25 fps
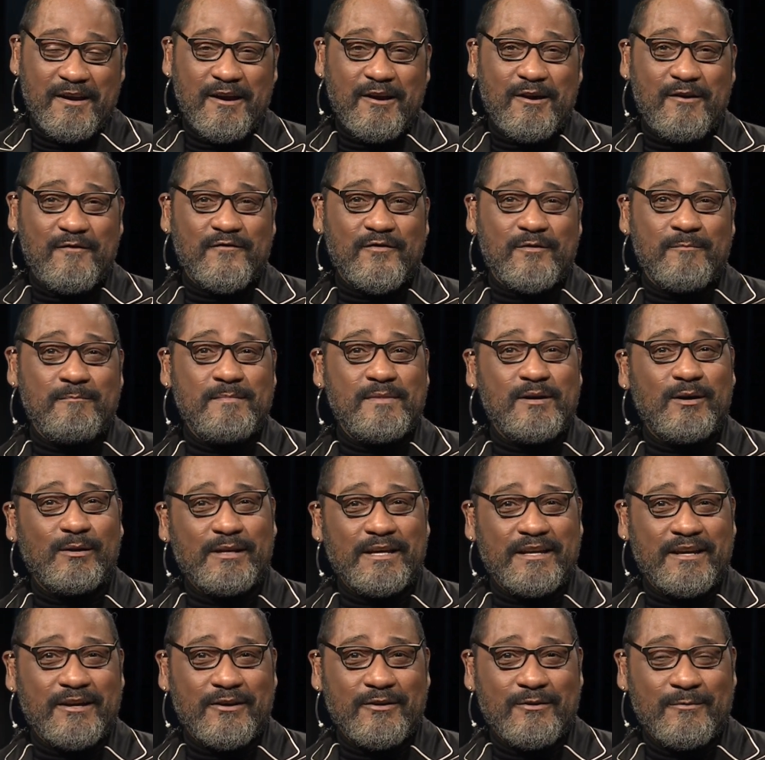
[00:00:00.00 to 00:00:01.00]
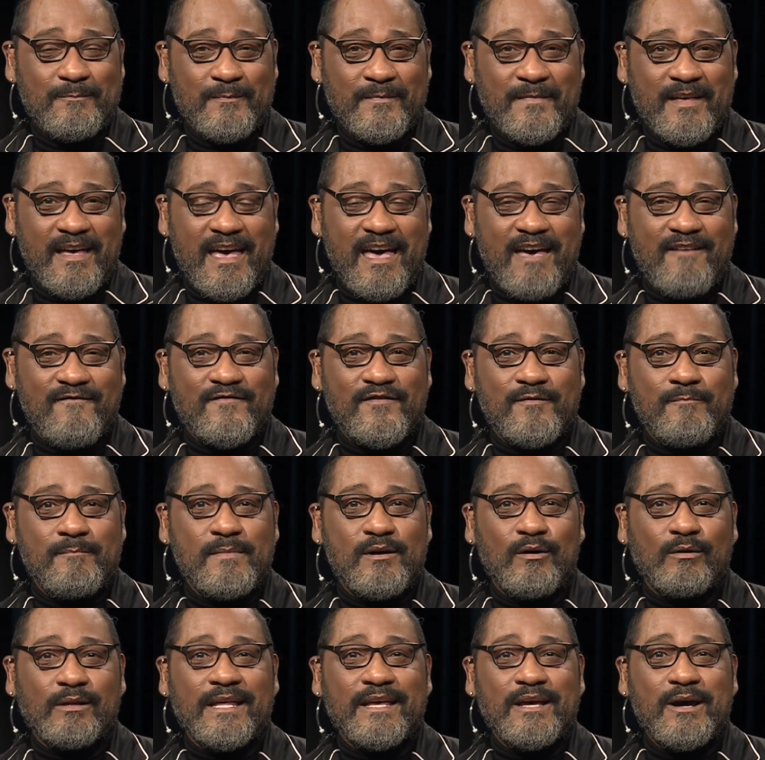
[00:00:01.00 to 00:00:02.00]
her familiar and
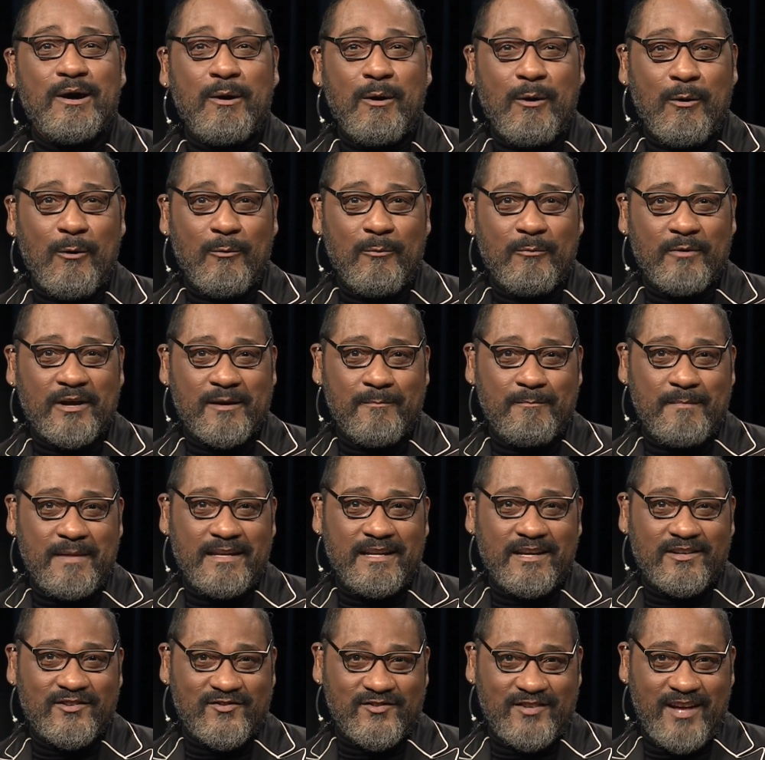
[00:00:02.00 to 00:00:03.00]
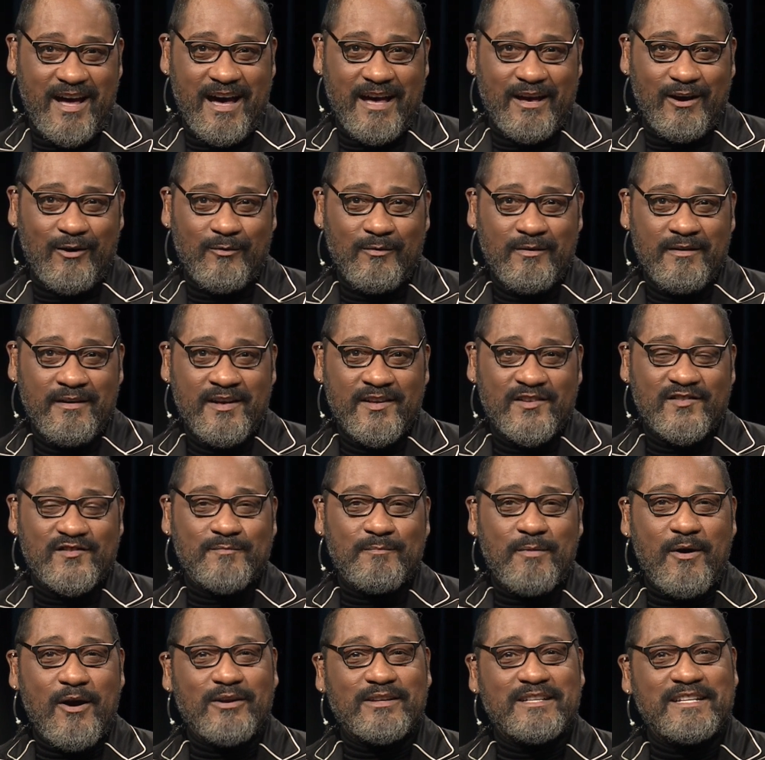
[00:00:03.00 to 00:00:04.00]
familial comedic style
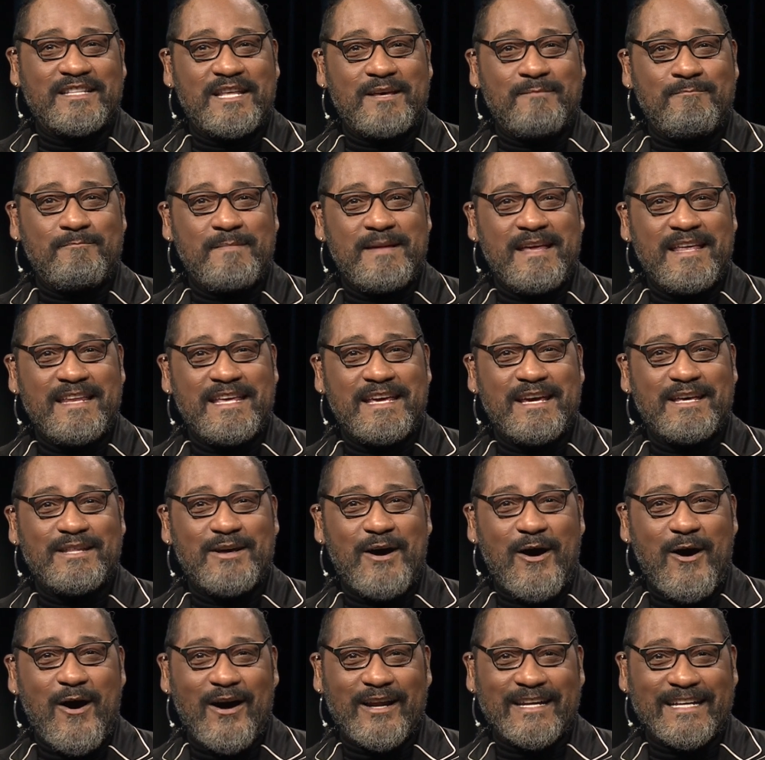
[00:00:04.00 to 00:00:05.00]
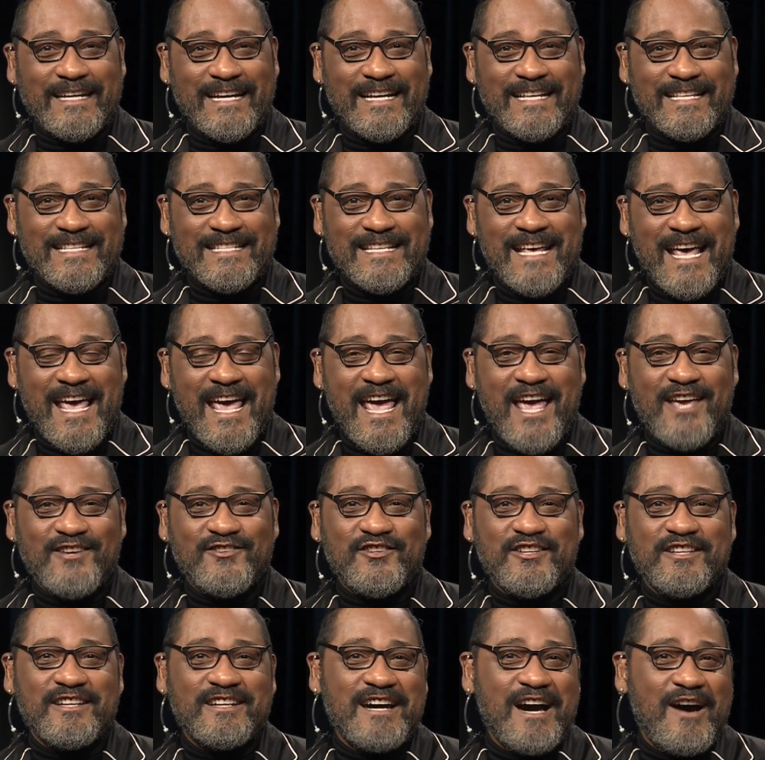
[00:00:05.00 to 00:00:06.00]
sparked an immediate audience as
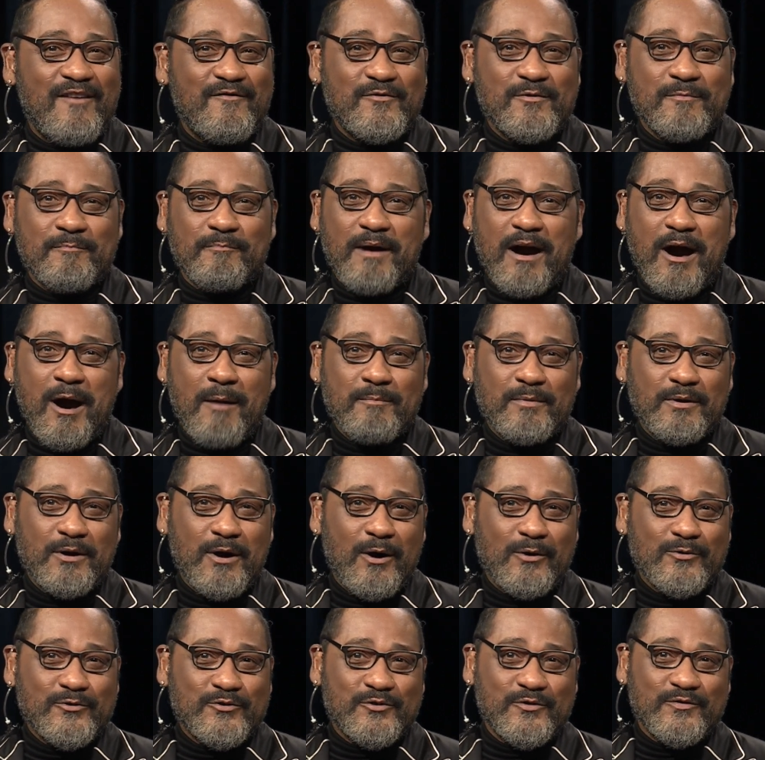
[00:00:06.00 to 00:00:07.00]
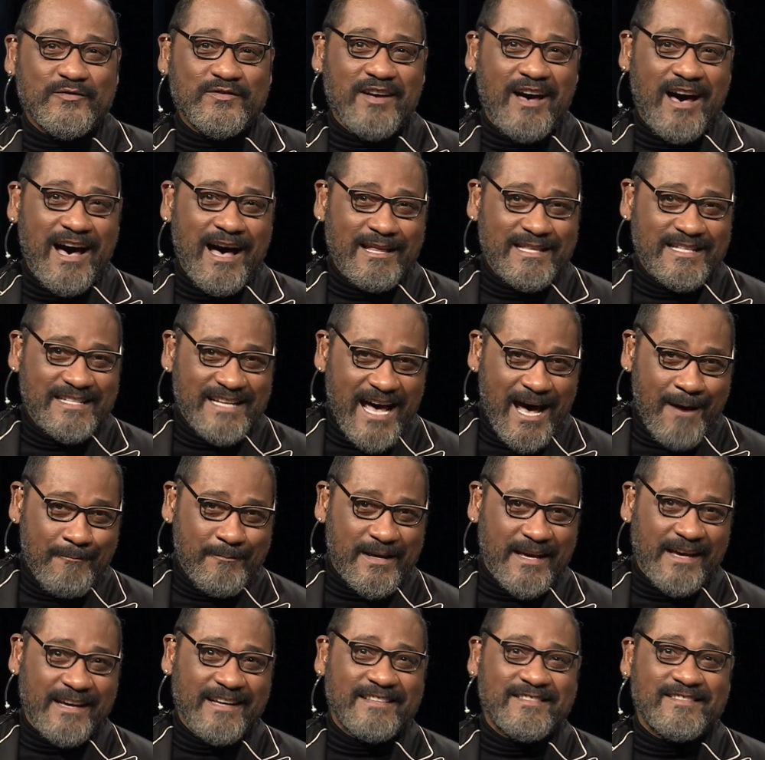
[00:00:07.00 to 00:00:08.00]
she covered pop culture's hot
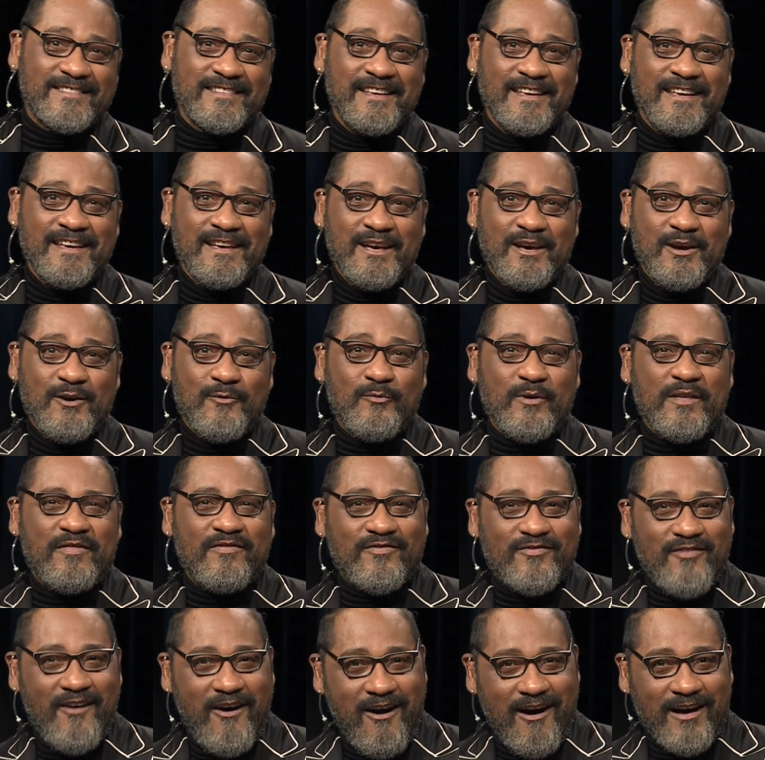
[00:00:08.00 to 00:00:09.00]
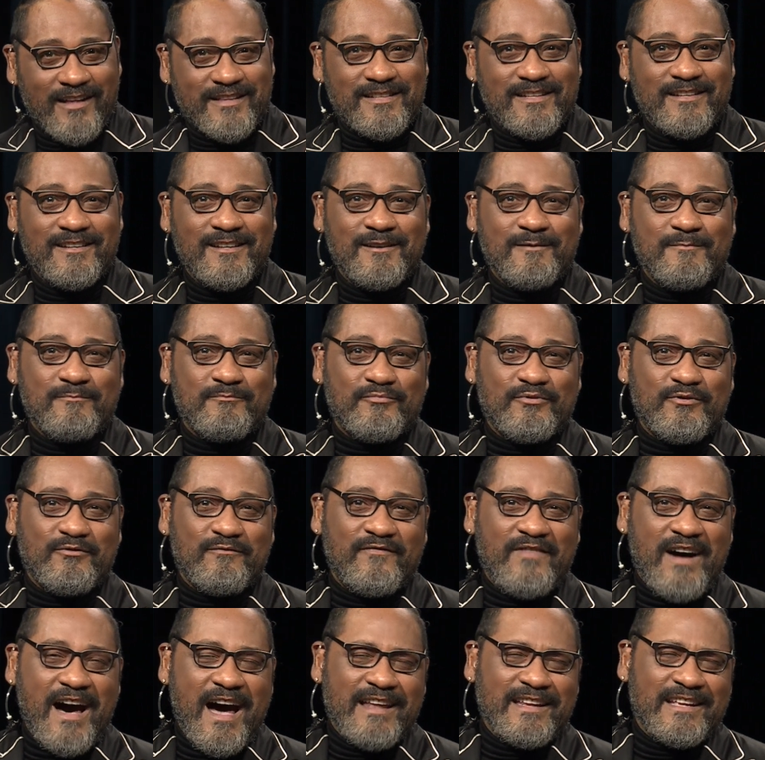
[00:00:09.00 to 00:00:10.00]
topics with thought,
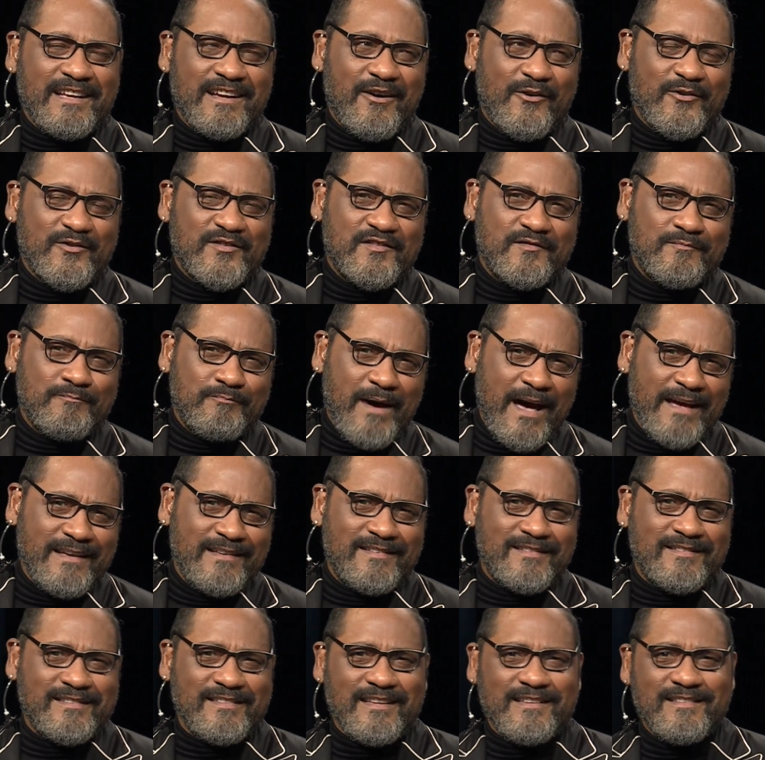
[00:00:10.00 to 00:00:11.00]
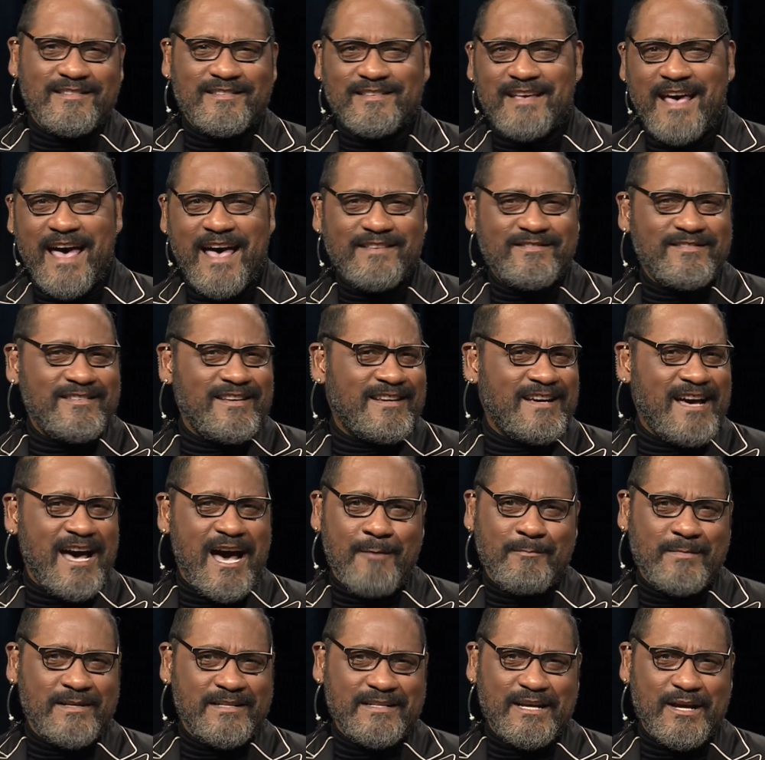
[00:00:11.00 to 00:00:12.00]
providing her spicy, sassy
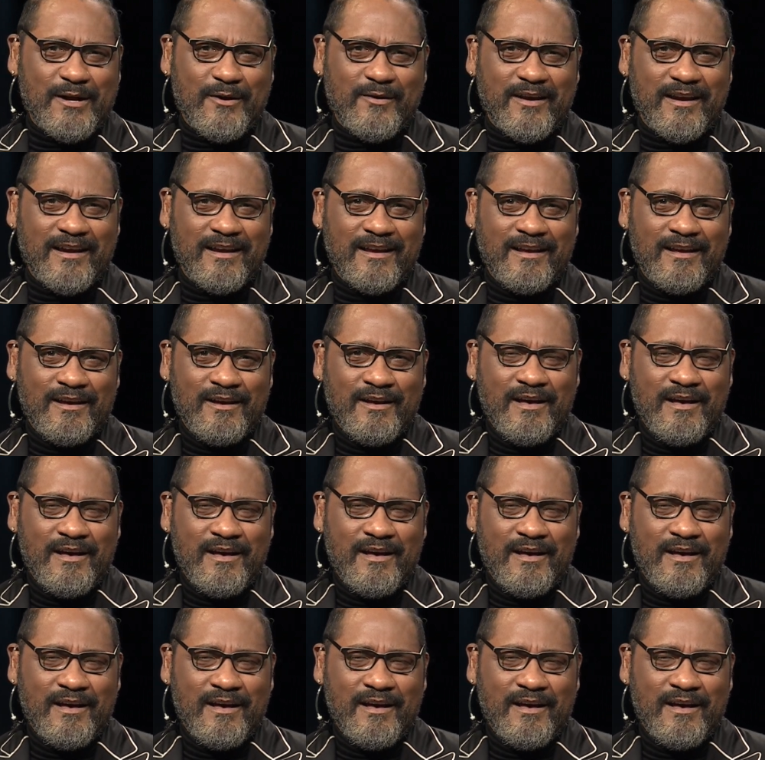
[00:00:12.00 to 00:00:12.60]
commentary.